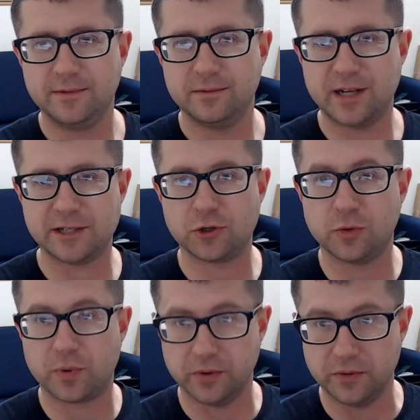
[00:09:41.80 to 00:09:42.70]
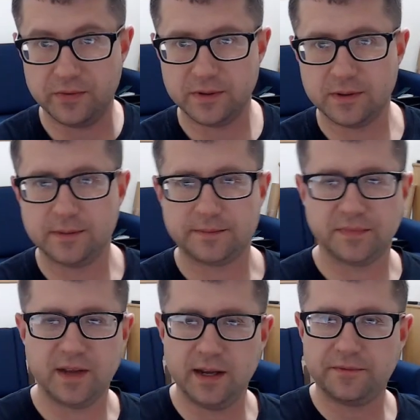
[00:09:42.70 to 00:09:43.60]
Logical proof.
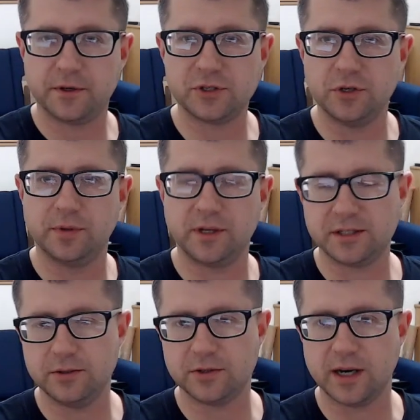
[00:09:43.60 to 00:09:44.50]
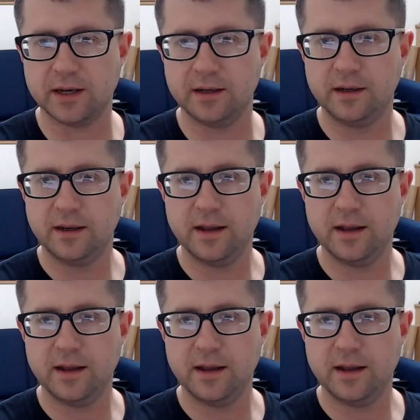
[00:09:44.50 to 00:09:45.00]
If there's no Blue Eyes Toon Dragon,